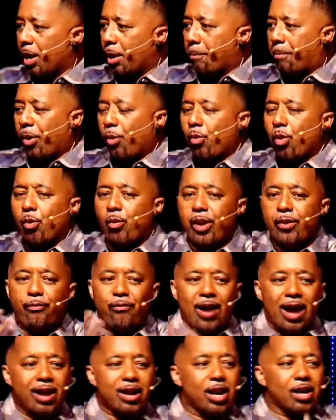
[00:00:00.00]
But when we
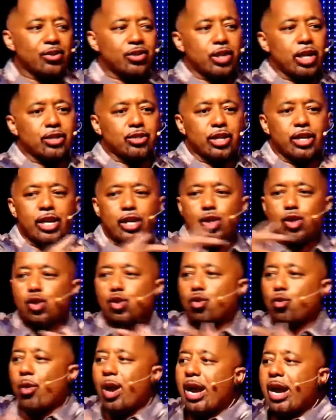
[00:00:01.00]
find ourselves in these
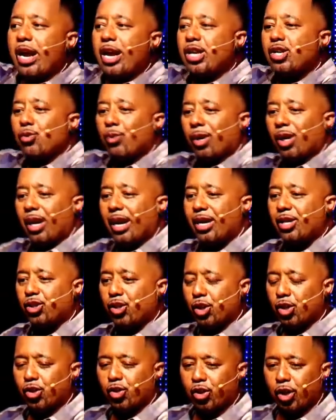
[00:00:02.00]
strange
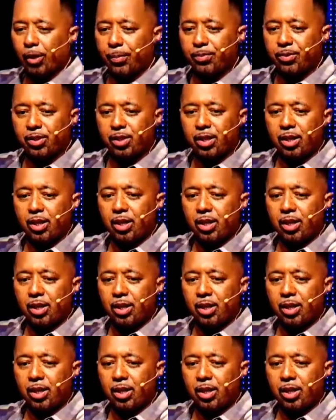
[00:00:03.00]
relationships